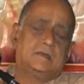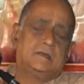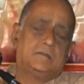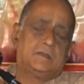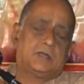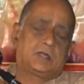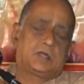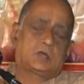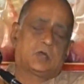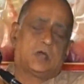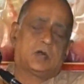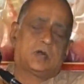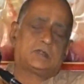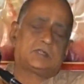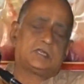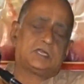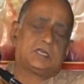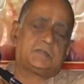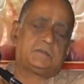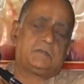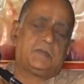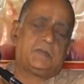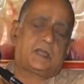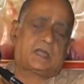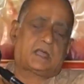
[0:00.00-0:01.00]
Because he
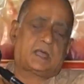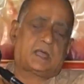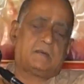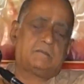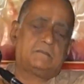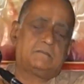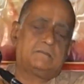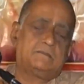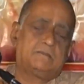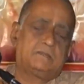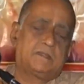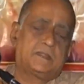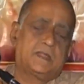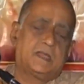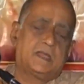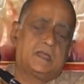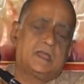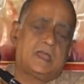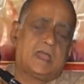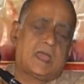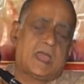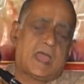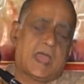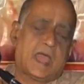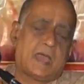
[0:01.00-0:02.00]
has become
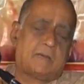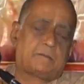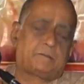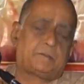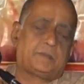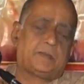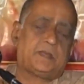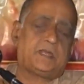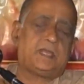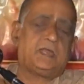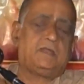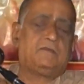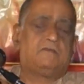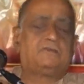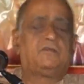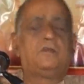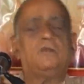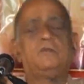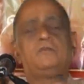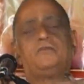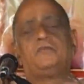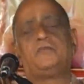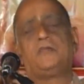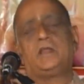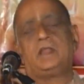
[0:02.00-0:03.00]
happy,
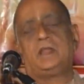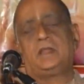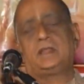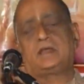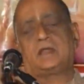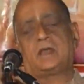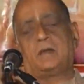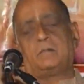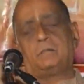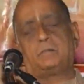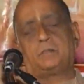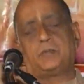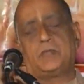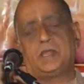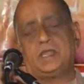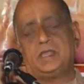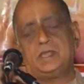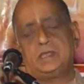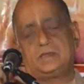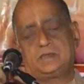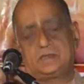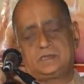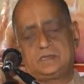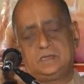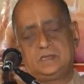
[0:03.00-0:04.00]
fulfilled,
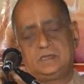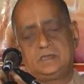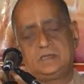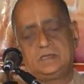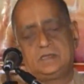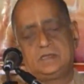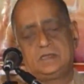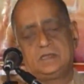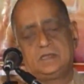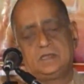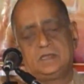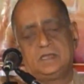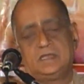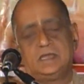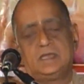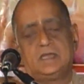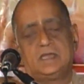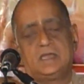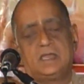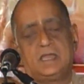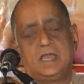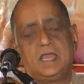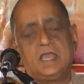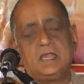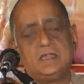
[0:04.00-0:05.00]
complete
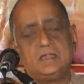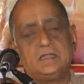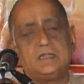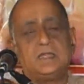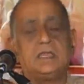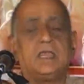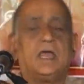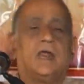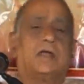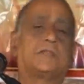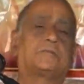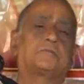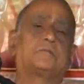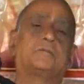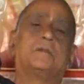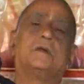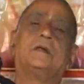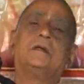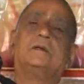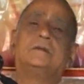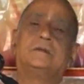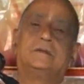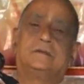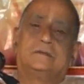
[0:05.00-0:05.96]
in the Atma.